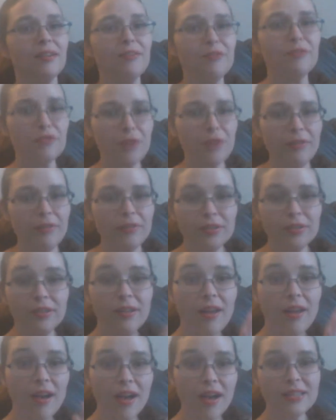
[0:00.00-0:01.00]
I've traveled a
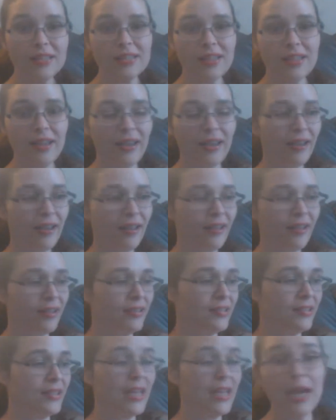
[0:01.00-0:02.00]
lot,
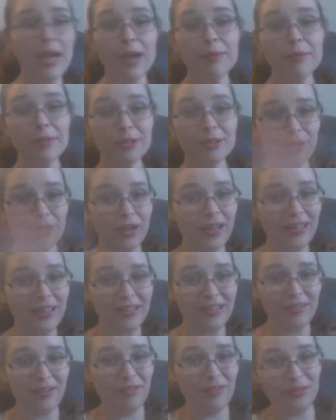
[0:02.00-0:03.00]
and I'm gonna try and
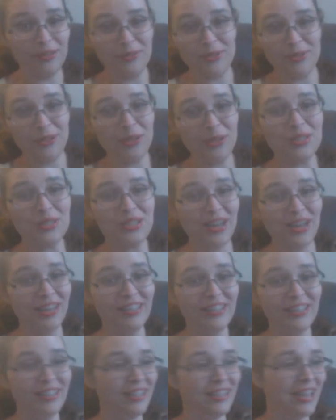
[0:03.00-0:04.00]
get all these videos done
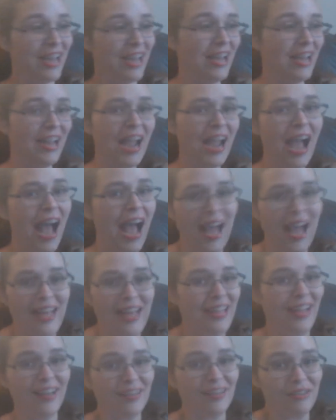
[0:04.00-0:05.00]
in a day.
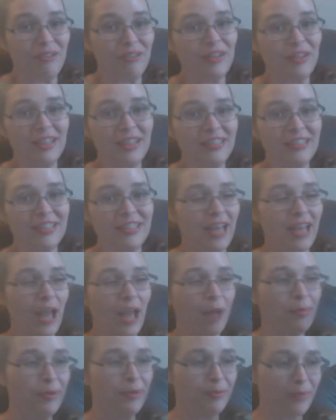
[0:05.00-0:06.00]
I don't know that it's gonna
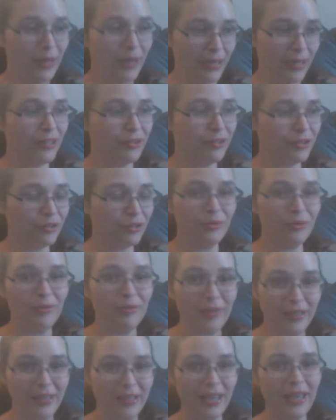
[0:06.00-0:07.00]
happen, but I need to if
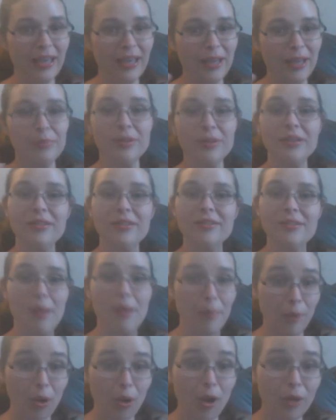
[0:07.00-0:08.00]
I can because
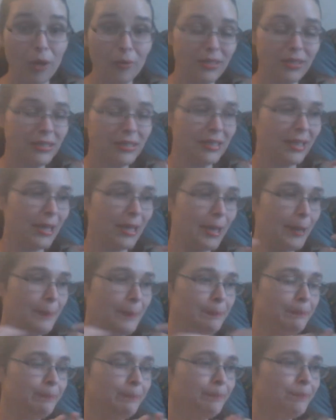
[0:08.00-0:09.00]
I'm gone once again,
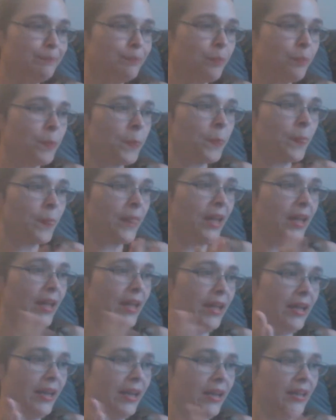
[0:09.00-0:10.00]

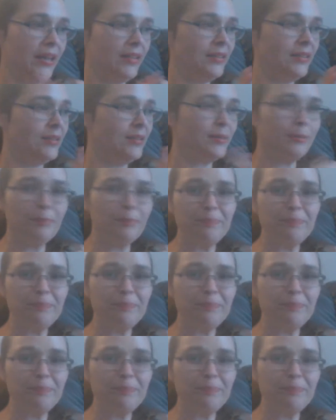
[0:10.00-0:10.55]
and